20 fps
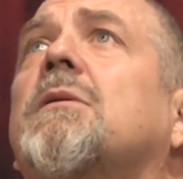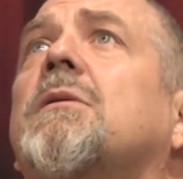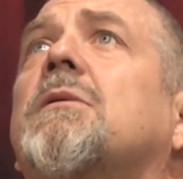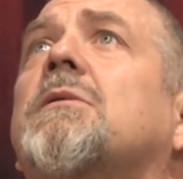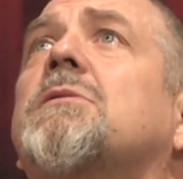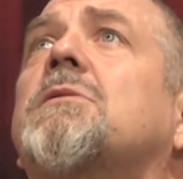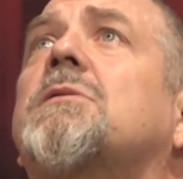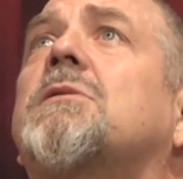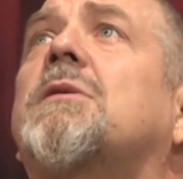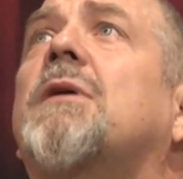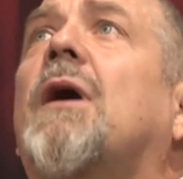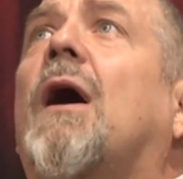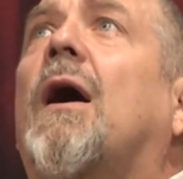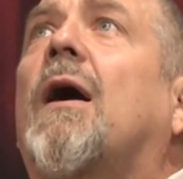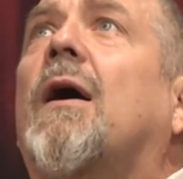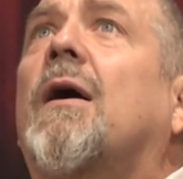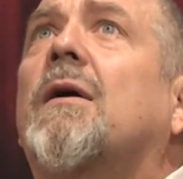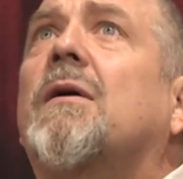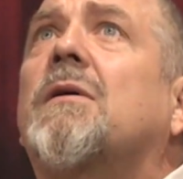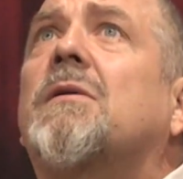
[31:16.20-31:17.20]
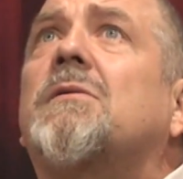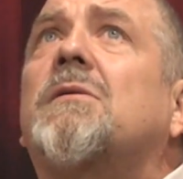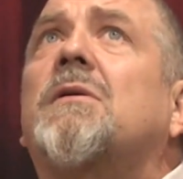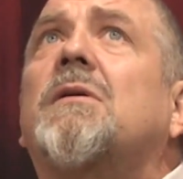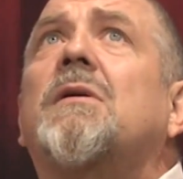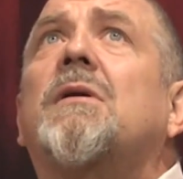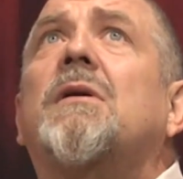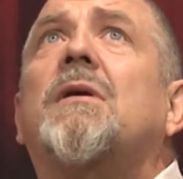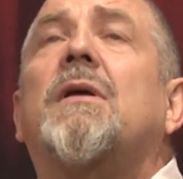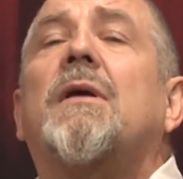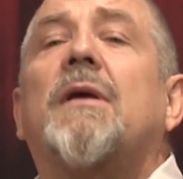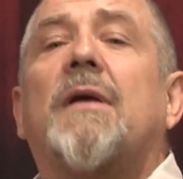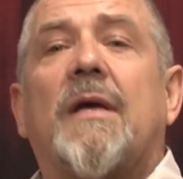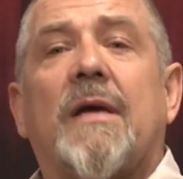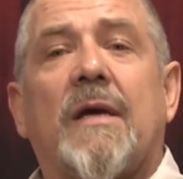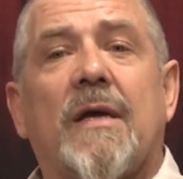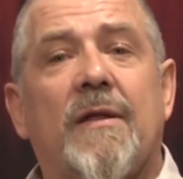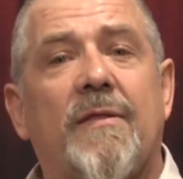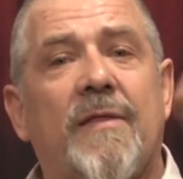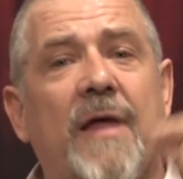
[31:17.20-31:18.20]
Stars.
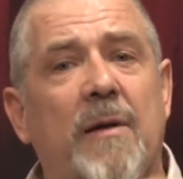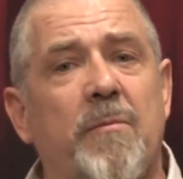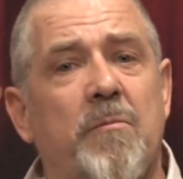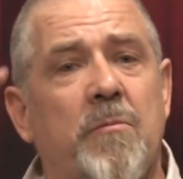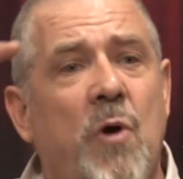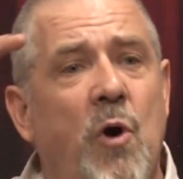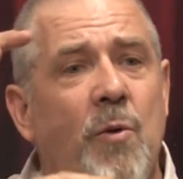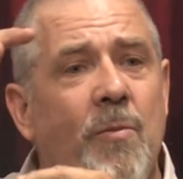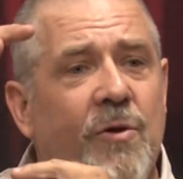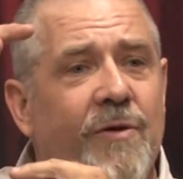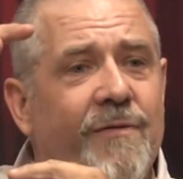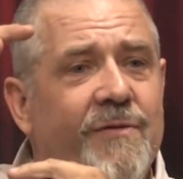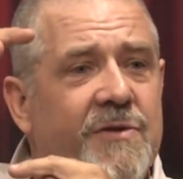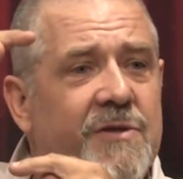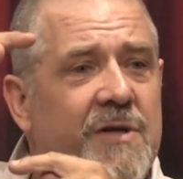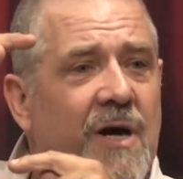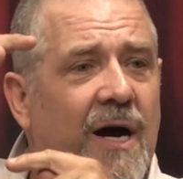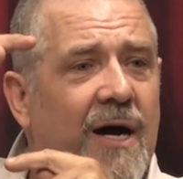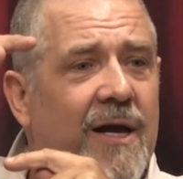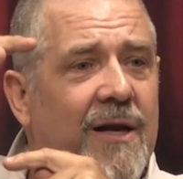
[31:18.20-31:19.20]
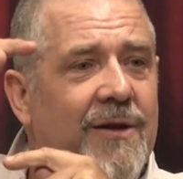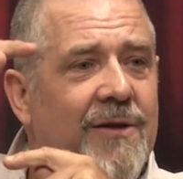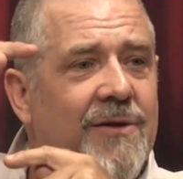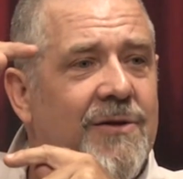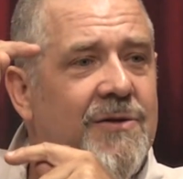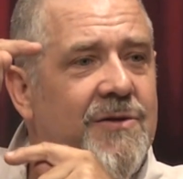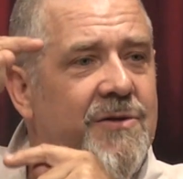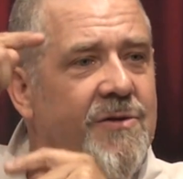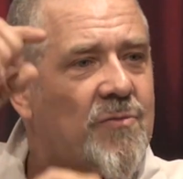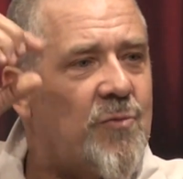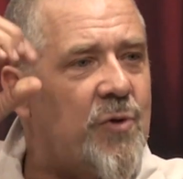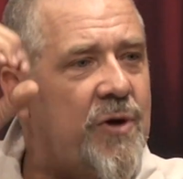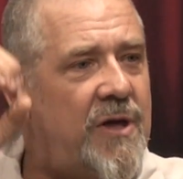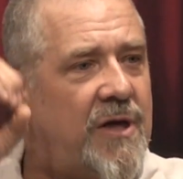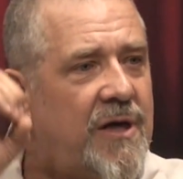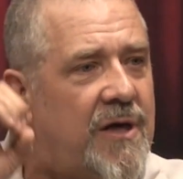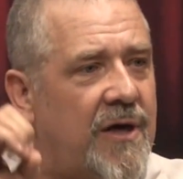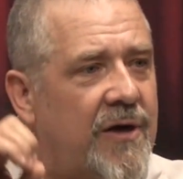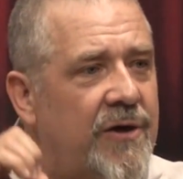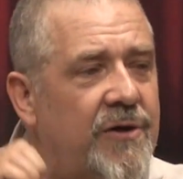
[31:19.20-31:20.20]
That moment of silence when
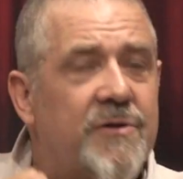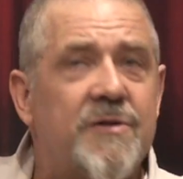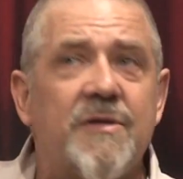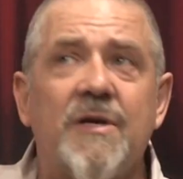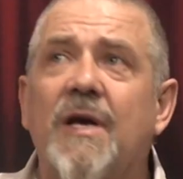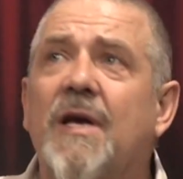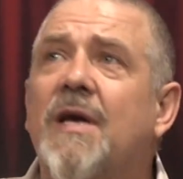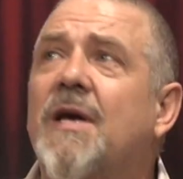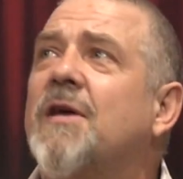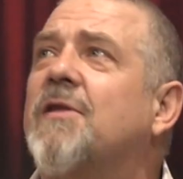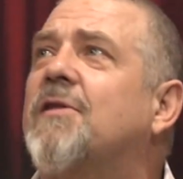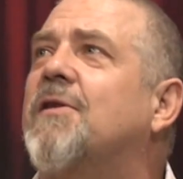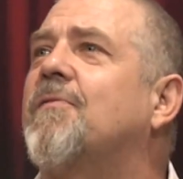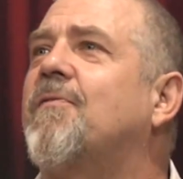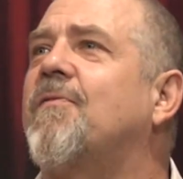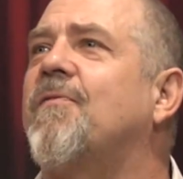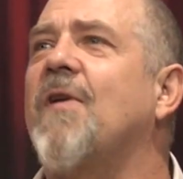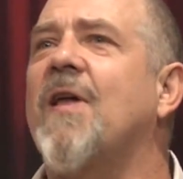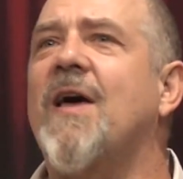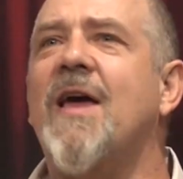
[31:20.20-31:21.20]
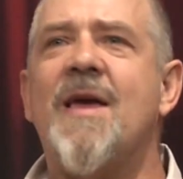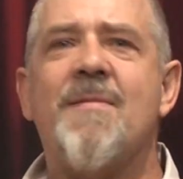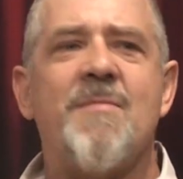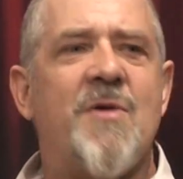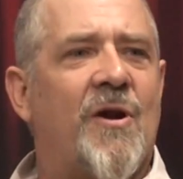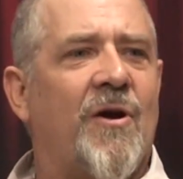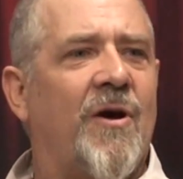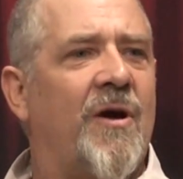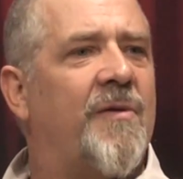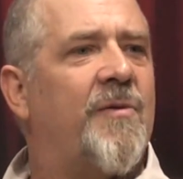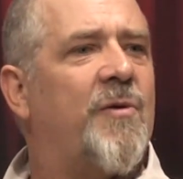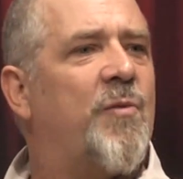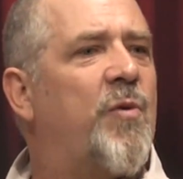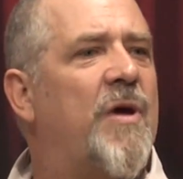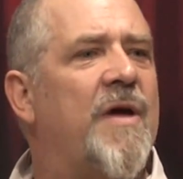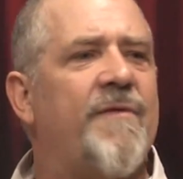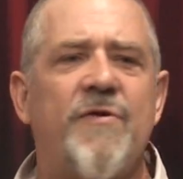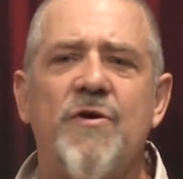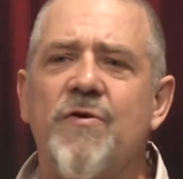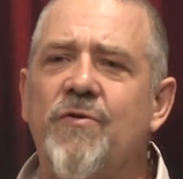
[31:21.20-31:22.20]
he goes, the flame, you know,
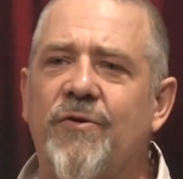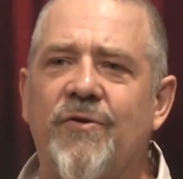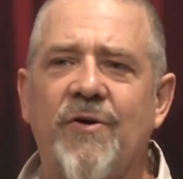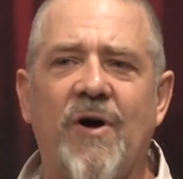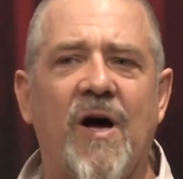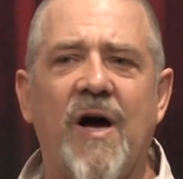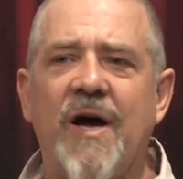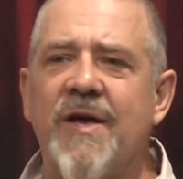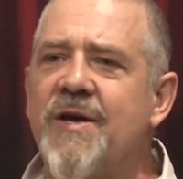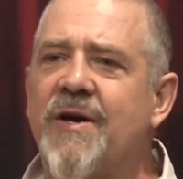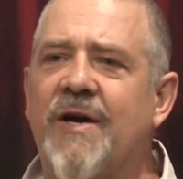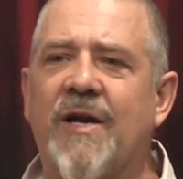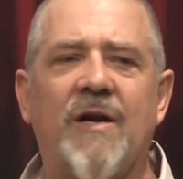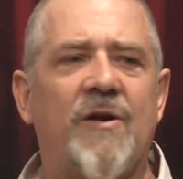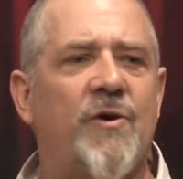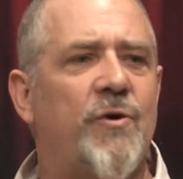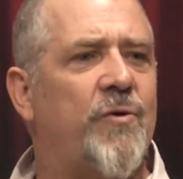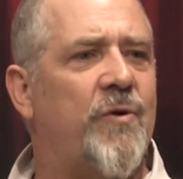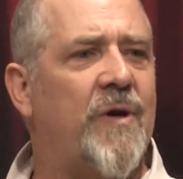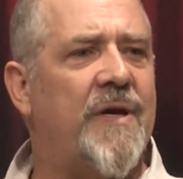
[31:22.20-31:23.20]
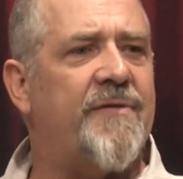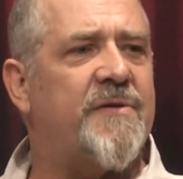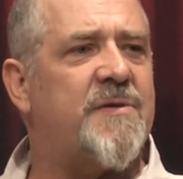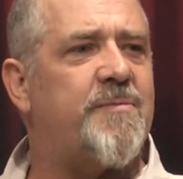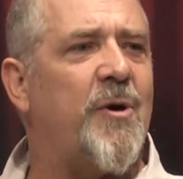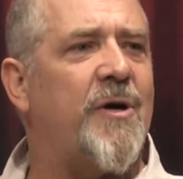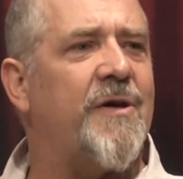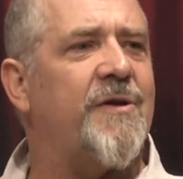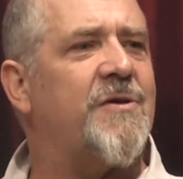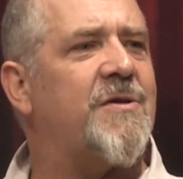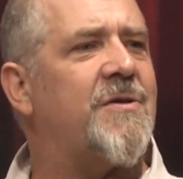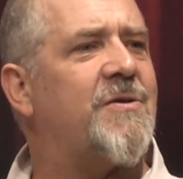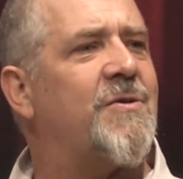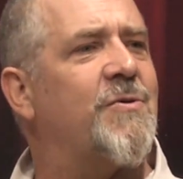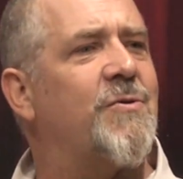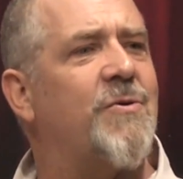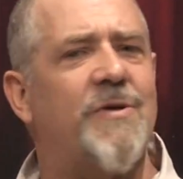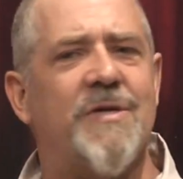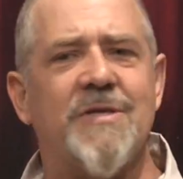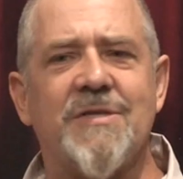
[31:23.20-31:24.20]
if you die, who lives by the
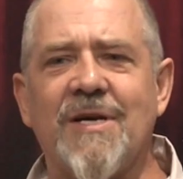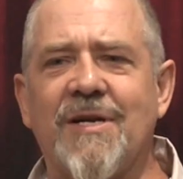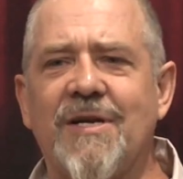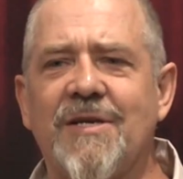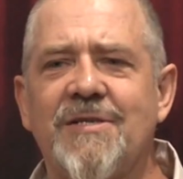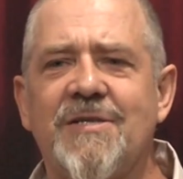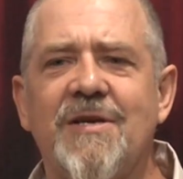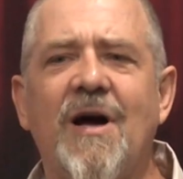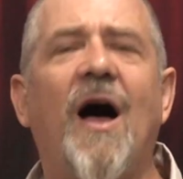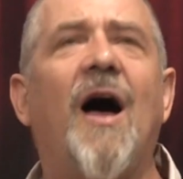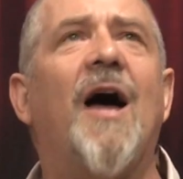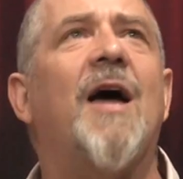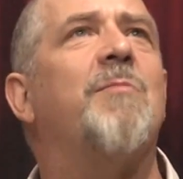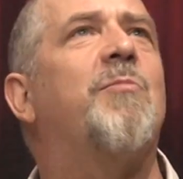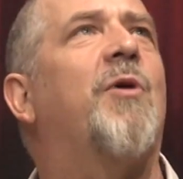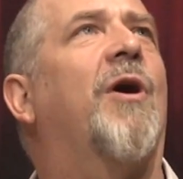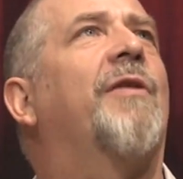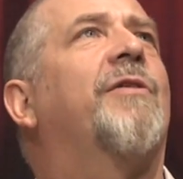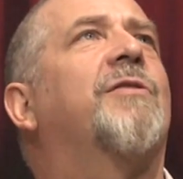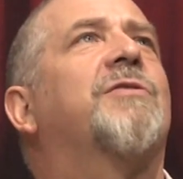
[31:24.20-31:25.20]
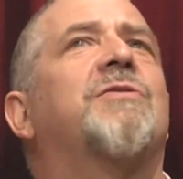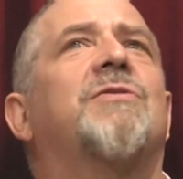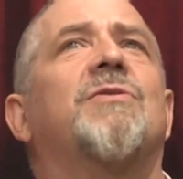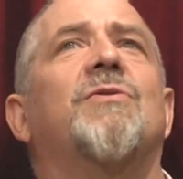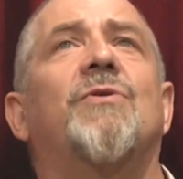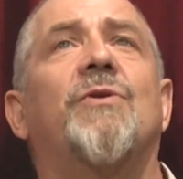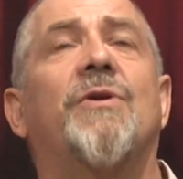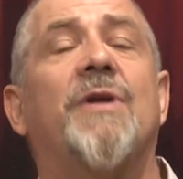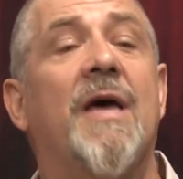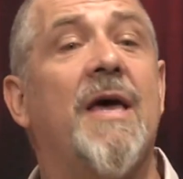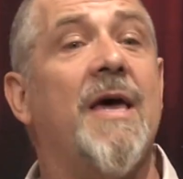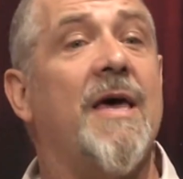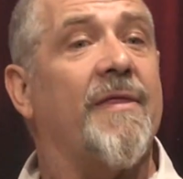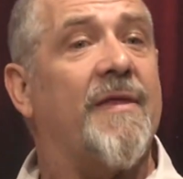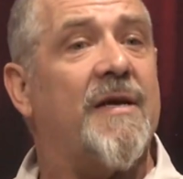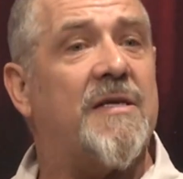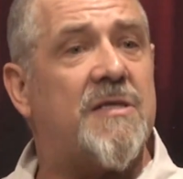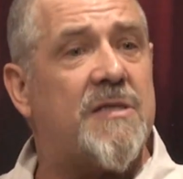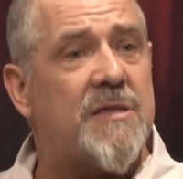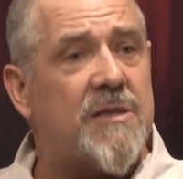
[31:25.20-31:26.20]
sword is going to die by the sword.
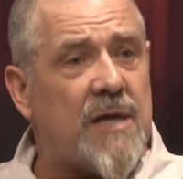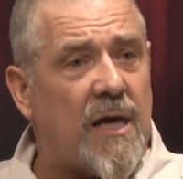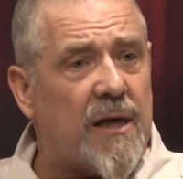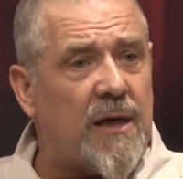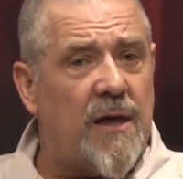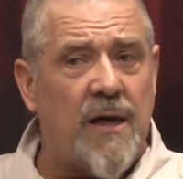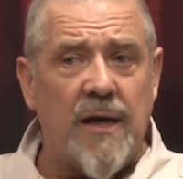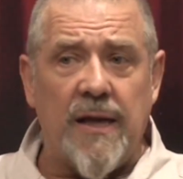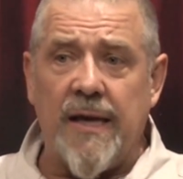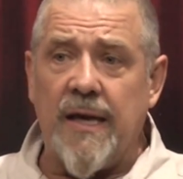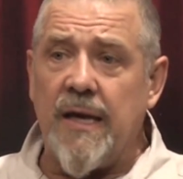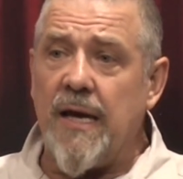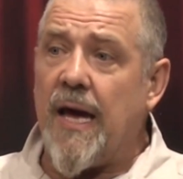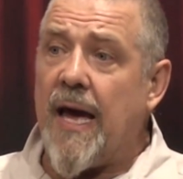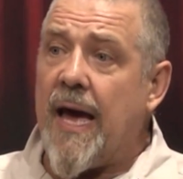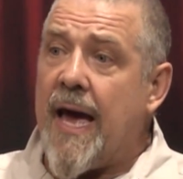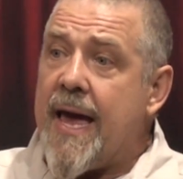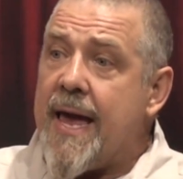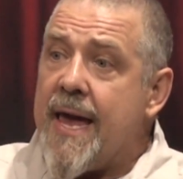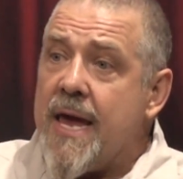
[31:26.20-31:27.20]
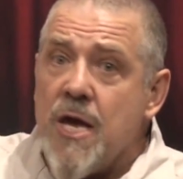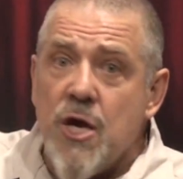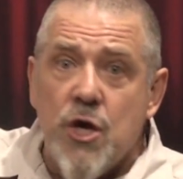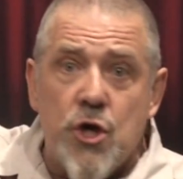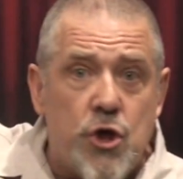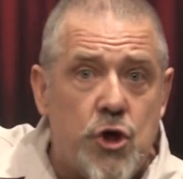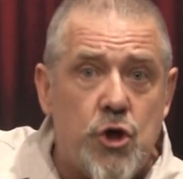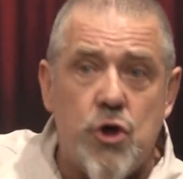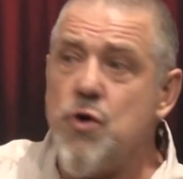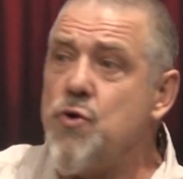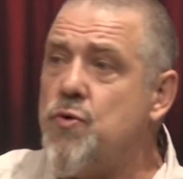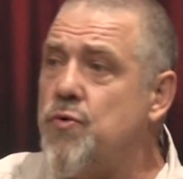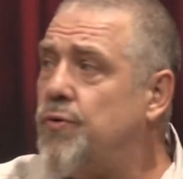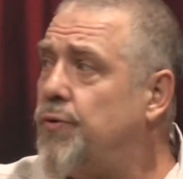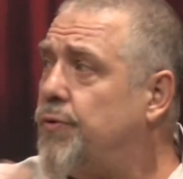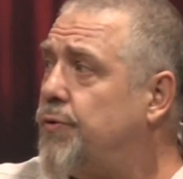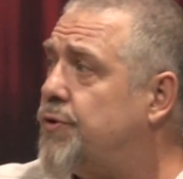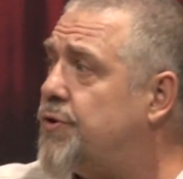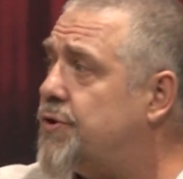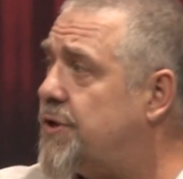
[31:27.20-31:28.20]
There's suddenly a
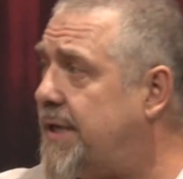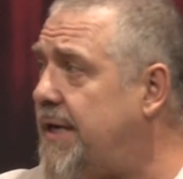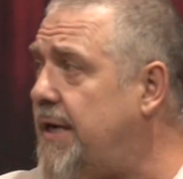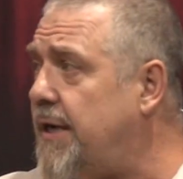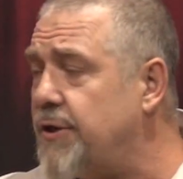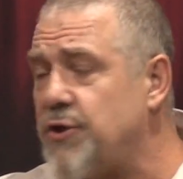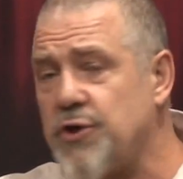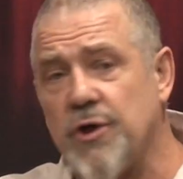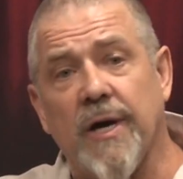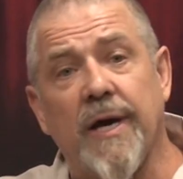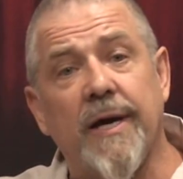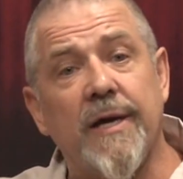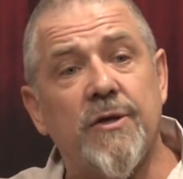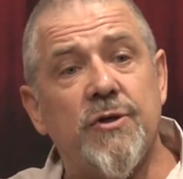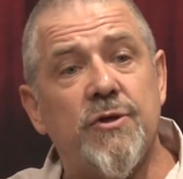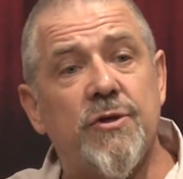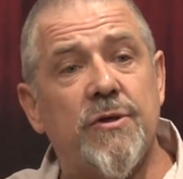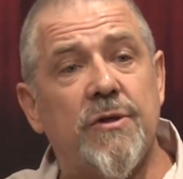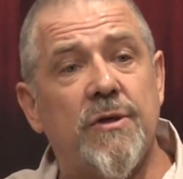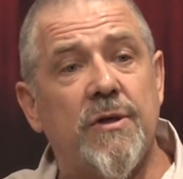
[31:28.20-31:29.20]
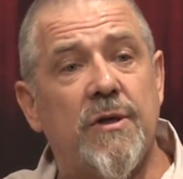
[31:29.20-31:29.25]
huge gear change.